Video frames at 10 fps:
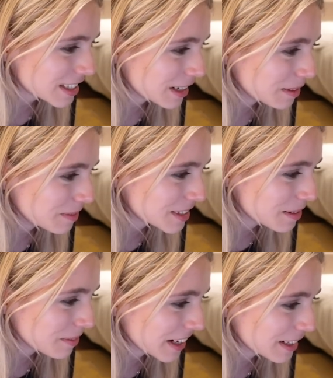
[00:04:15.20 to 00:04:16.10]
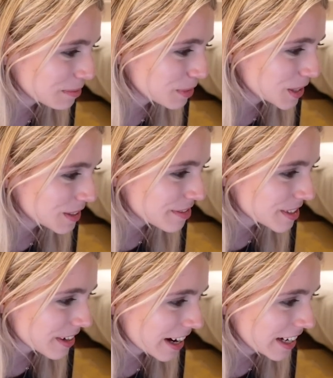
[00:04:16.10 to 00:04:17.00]
some random moves,
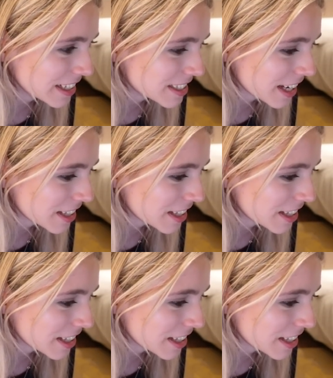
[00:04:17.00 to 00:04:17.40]
right? Let's say that